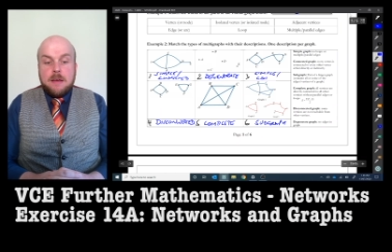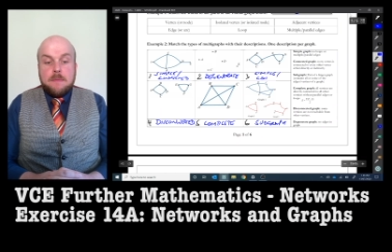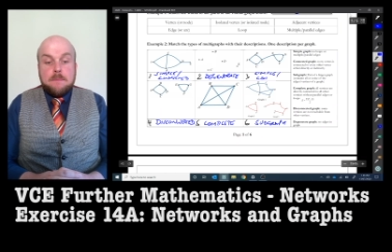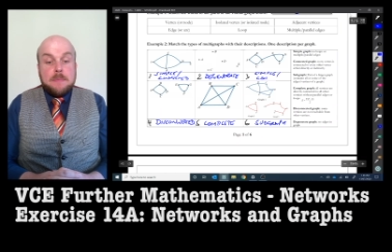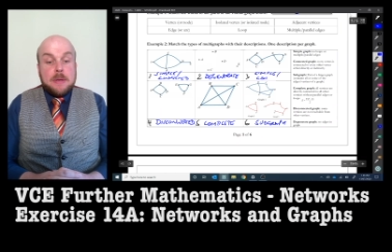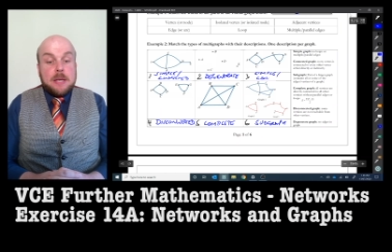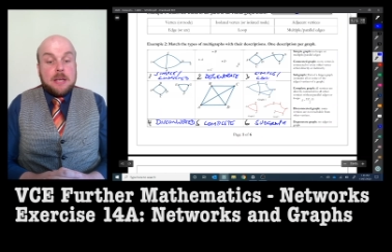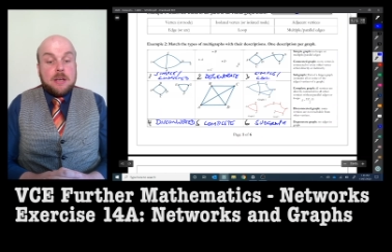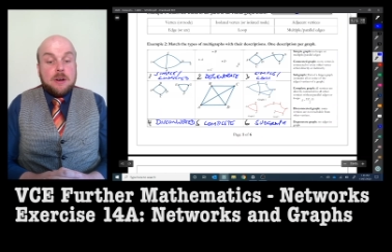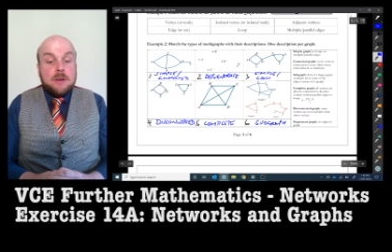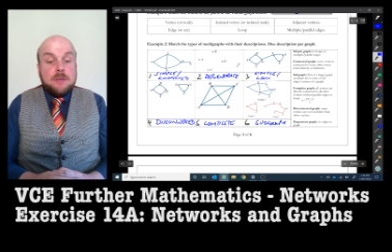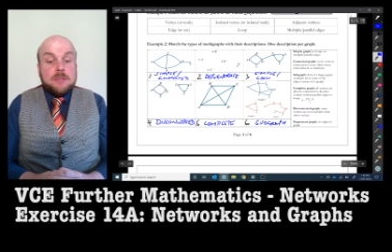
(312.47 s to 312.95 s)

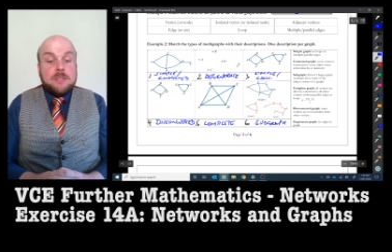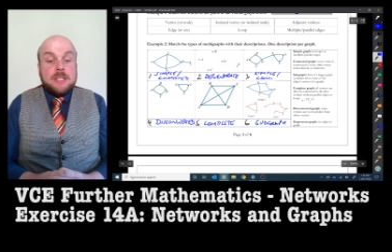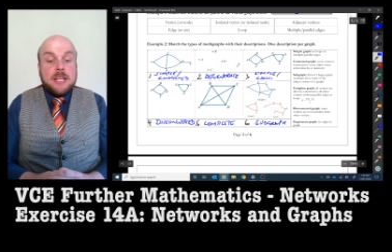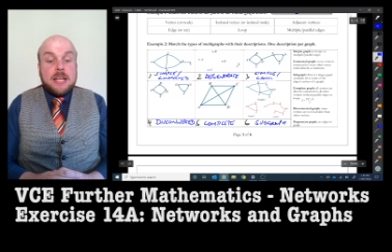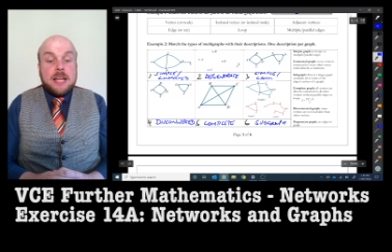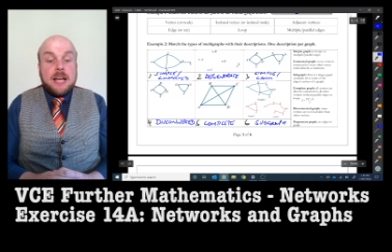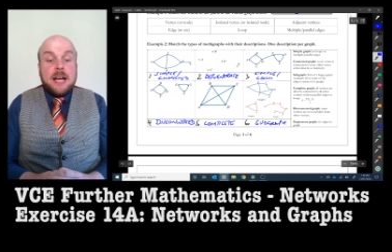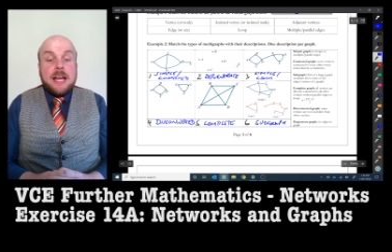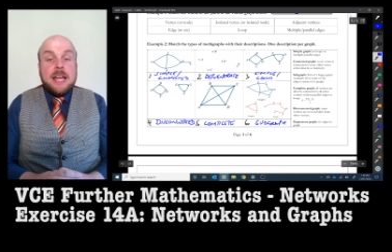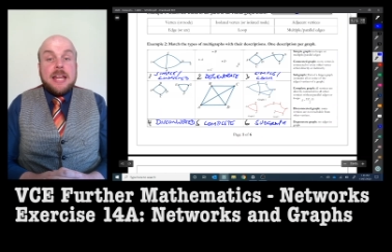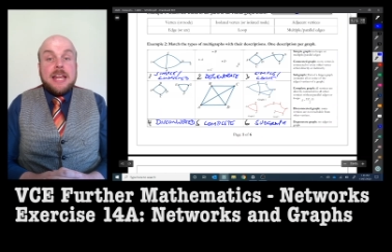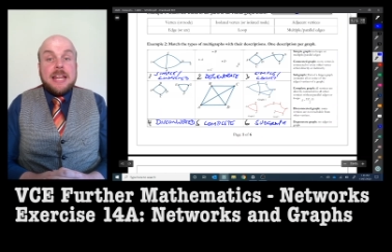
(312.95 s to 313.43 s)
Because they
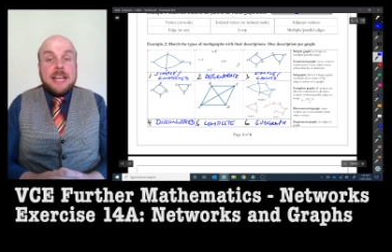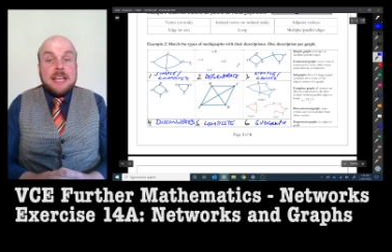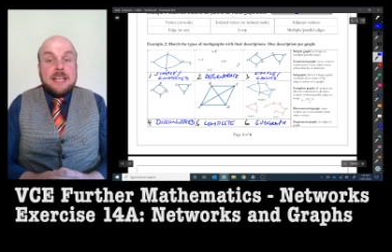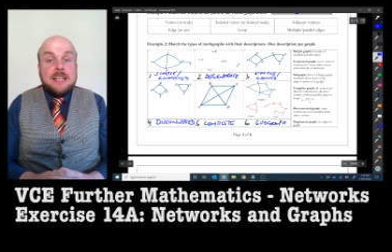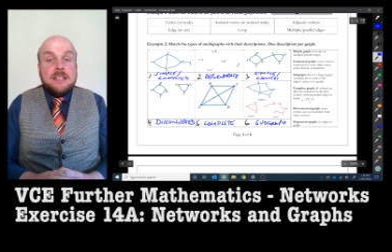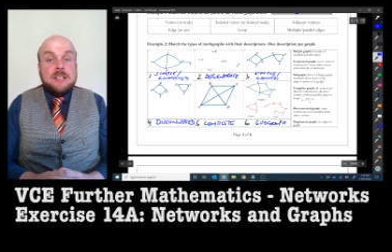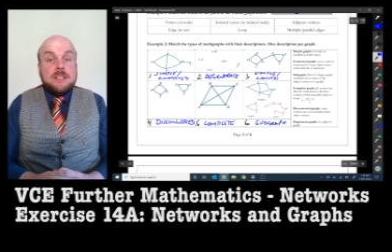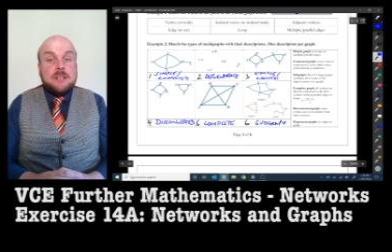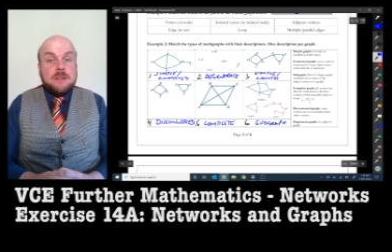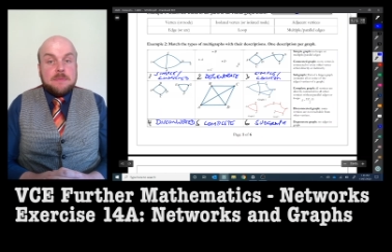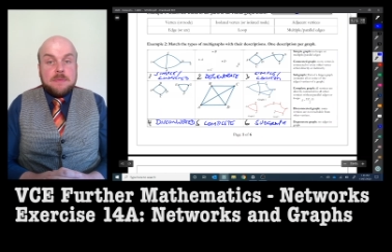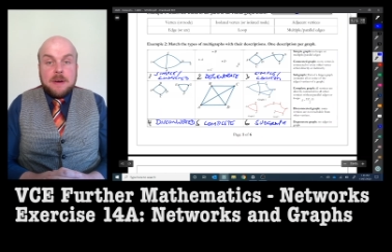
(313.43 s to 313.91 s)
are
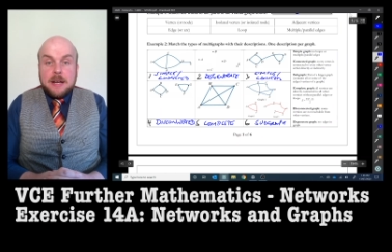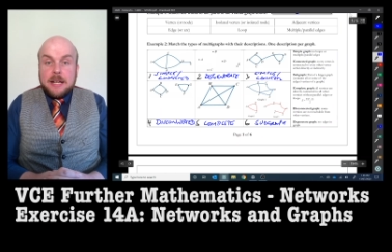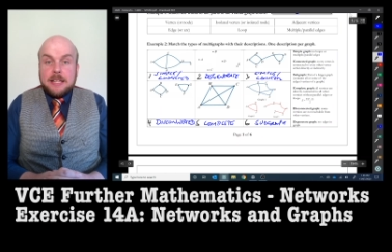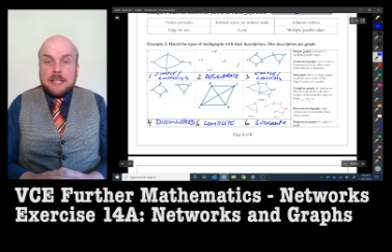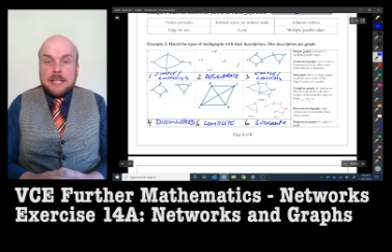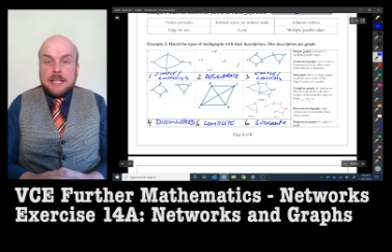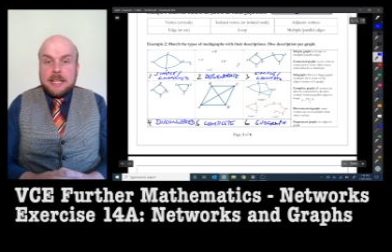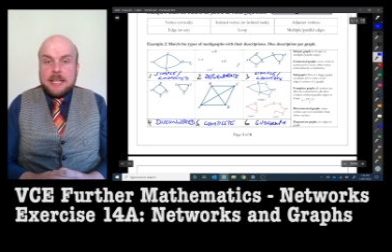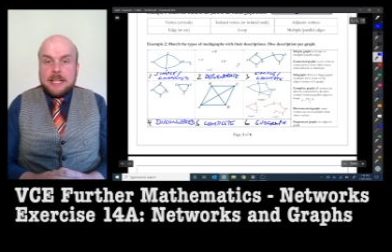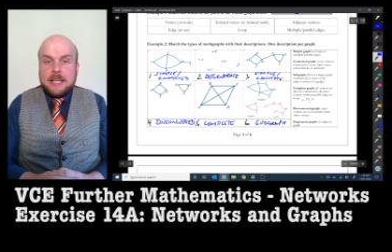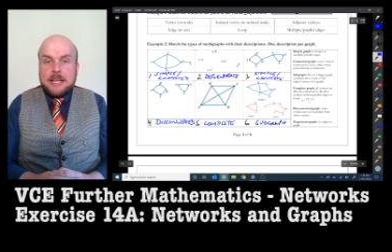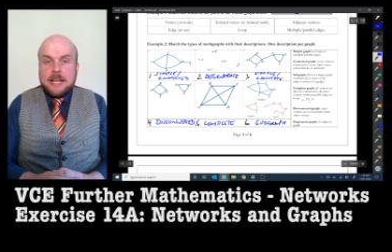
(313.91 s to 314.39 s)

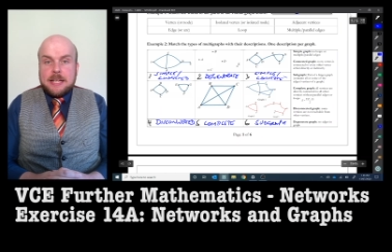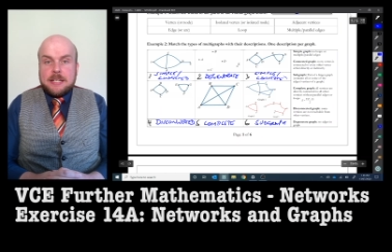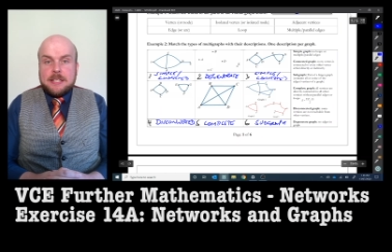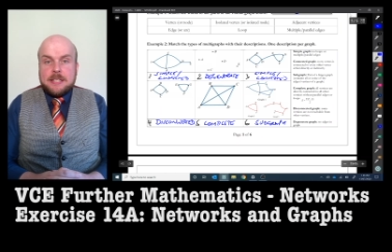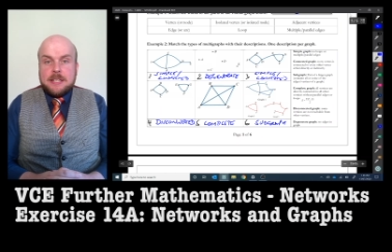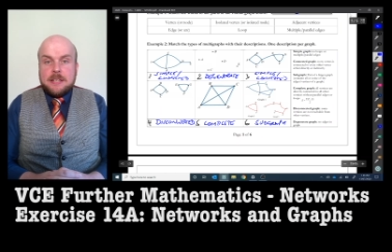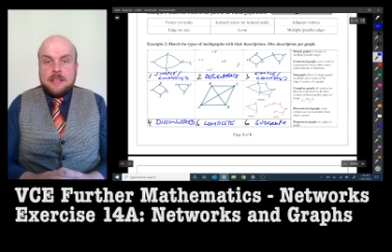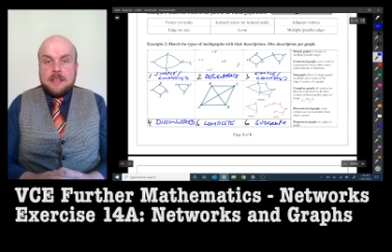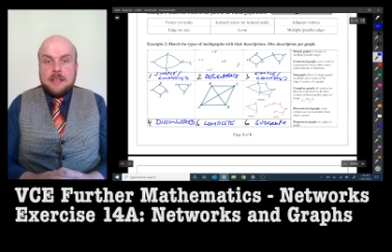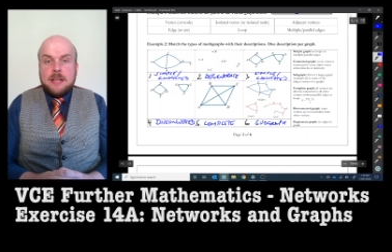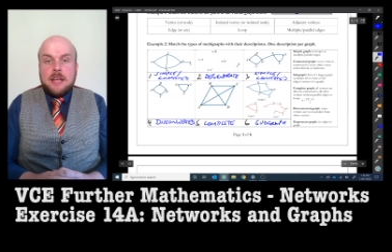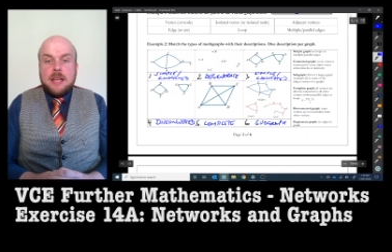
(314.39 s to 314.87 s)
indirectly
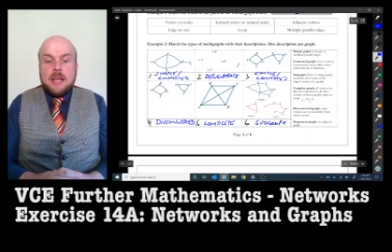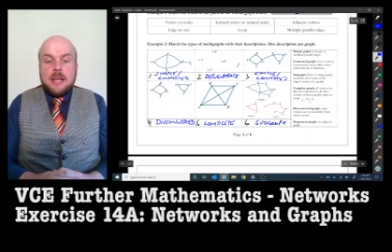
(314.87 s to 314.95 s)
connected,